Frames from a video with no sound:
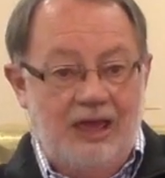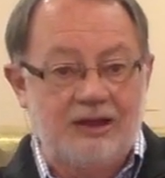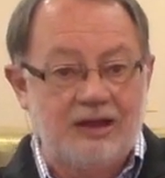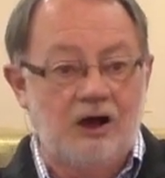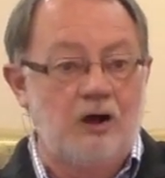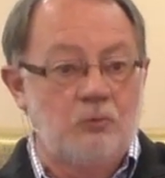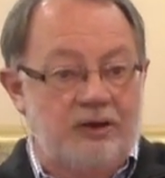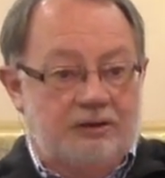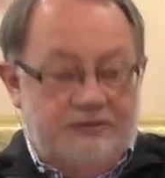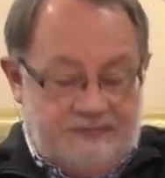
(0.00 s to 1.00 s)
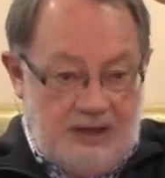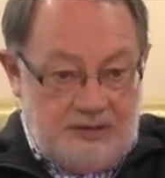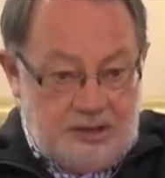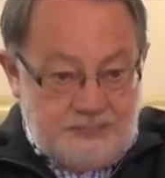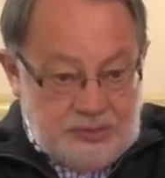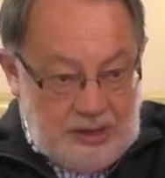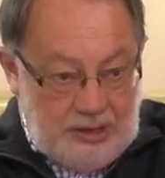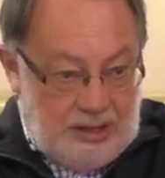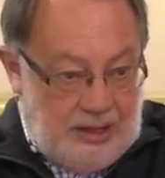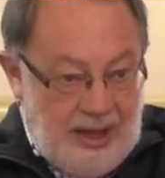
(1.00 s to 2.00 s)
and they all went and they found a,
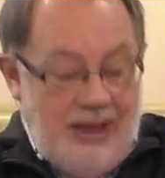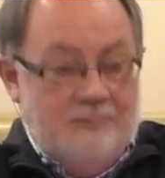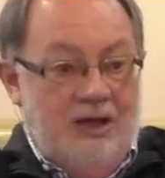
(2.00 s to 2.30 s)
a high